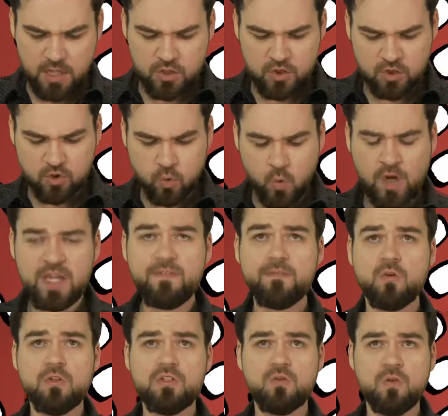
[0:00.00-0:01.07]
The
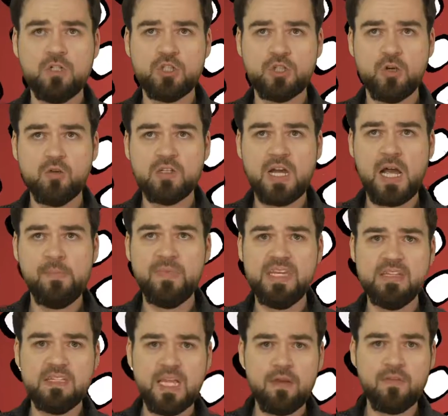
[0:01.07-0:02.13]
21st on Showtime, the
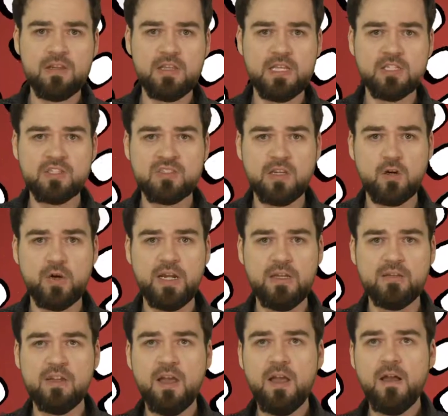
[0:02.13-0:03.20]
David Lynch
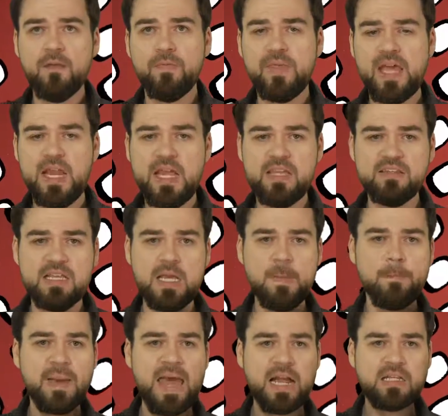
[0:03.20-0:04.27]
series that has
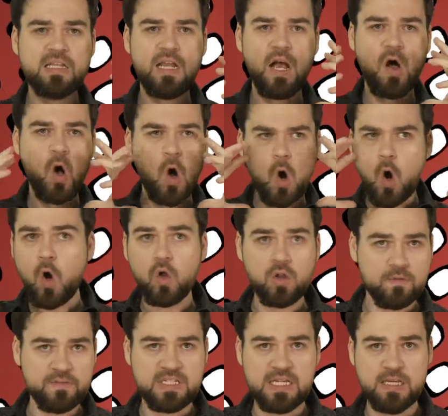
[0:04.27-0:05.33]
impacted all
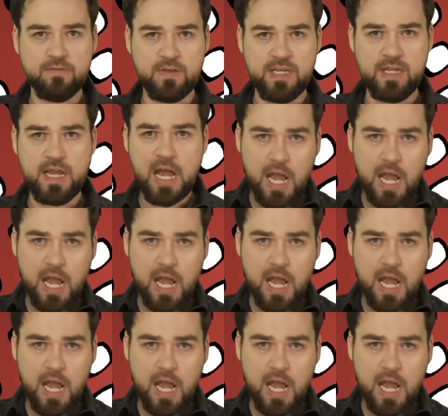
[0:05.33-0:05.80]
of TV.